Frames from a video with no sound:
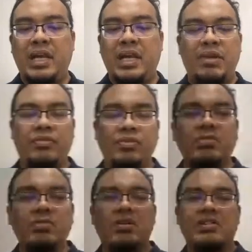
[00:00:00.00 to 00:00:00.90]
Okay, we
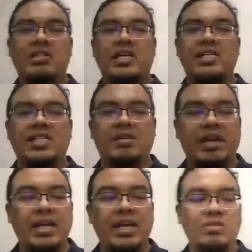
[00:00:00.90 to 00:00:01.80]
have 2 more
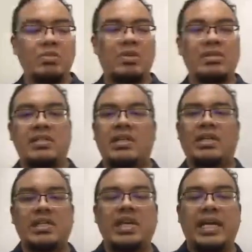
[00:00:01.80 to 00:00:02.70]
strategy. Okay, 2 more
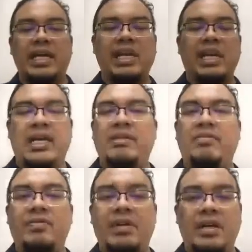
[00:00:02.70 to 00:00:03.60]
strategy. Actually, I
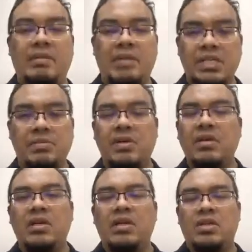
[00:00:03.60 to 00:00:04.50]
have much
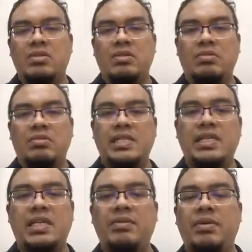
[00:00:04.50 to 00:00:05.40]
more. So
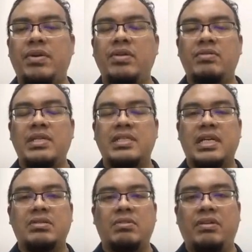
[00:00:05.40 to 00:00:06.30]
today's session, we're going to
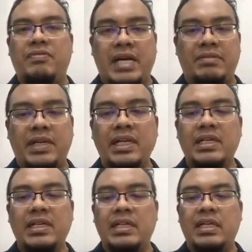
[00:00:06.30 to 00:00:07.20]
discuss only 5.
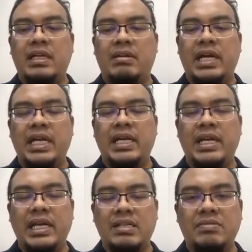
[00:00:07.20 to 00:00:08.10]
Huh? All
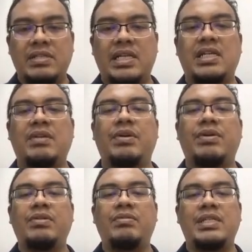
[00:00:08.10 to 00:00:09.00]
right, and next few session,
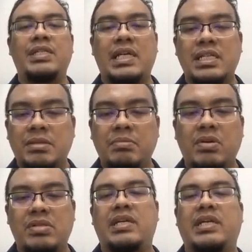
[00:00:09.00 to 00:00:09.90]
we're going to discuss
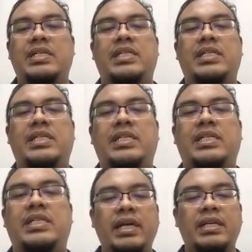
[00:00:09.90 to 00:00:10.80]
more
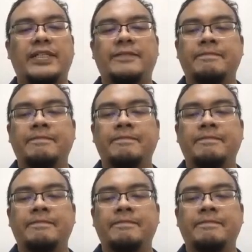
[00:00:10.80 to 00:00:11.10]
strategies. All right.